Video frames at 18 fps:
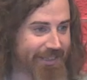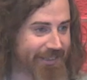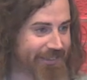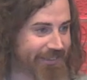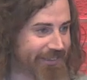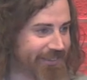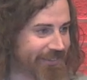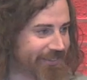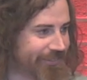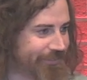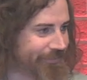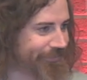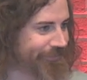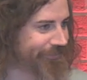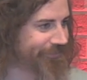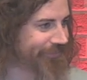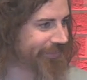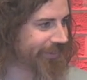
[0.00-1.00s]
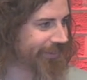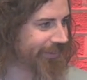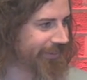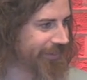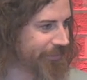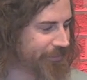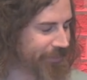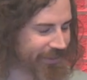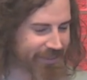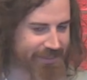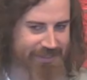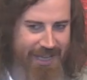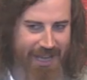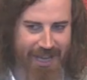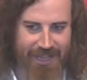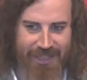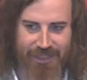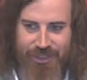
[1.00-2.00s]
that I did,
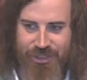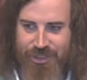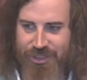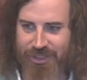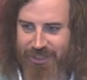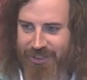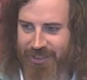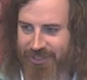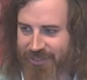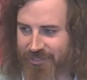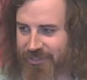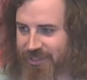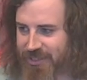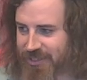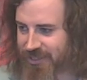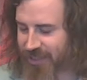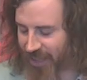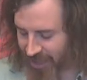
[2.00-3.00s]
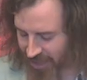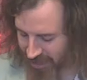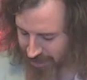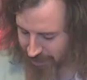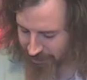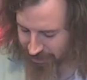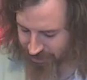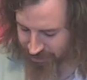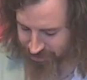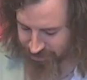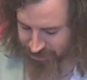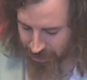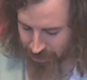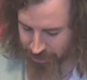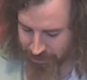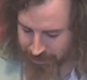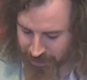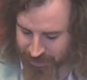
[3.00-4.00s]
because actually there is
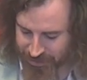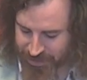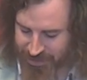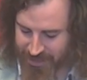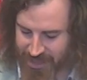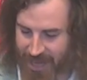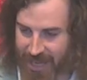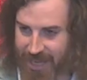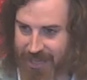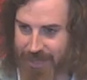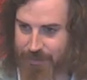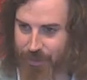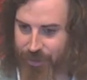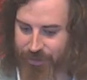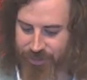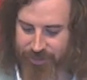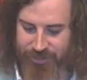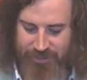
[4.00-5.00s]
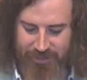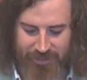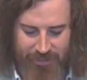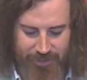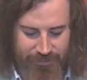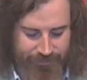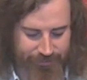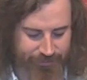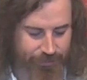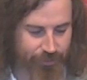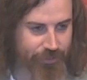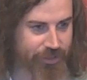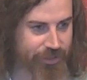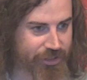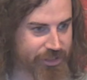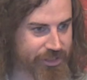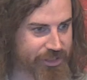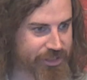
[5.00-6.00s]
so much in Amos
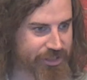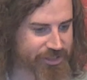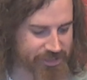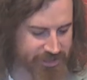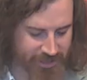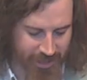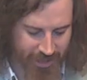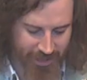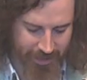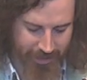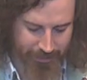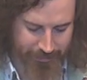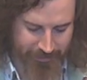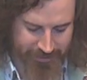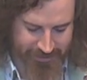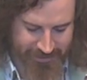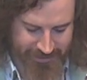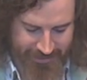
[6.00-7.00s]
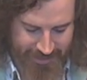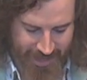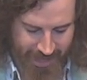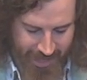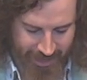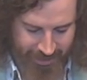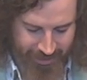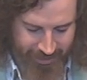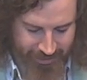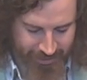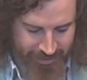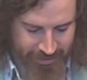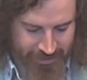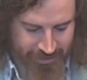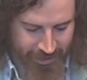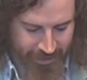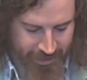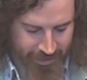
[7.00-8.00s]
for us today
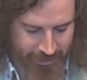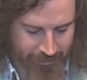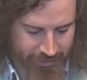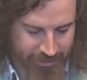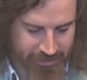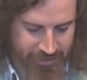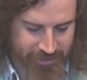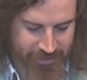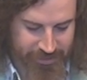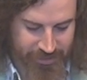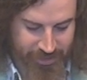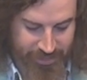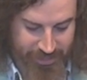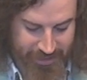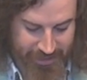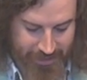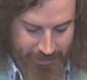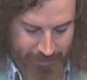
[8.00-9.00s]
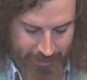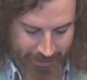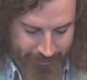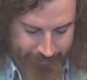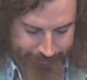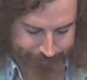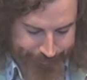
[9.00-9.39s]
to think about.